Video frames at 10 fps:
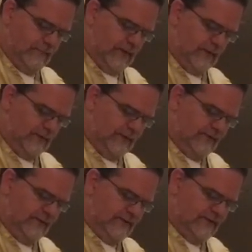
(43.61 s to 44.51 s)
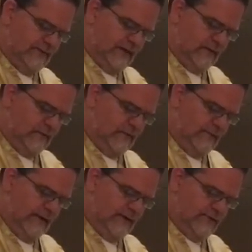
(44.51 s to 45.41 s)
Knowing this, that our old
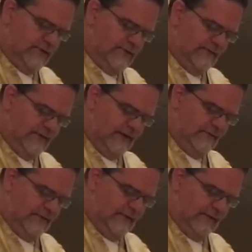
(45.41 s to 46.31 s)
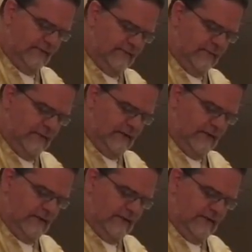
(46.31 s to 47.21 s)
man is crucified with him,
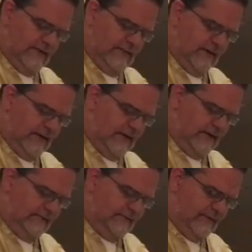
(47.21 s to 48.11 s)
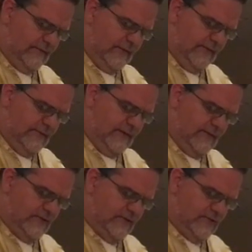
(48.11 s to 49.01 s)
that the body of sin may be,
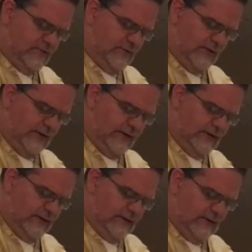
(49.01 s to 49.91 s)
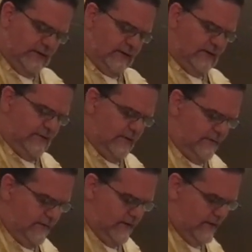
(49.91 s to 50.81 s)
may be destroyed, and that
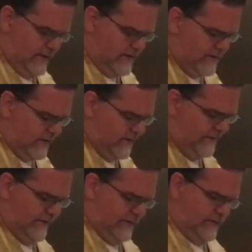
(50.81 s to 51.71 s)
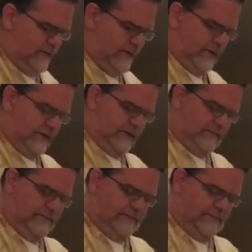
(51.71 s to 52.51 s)
we may serve sin no longer.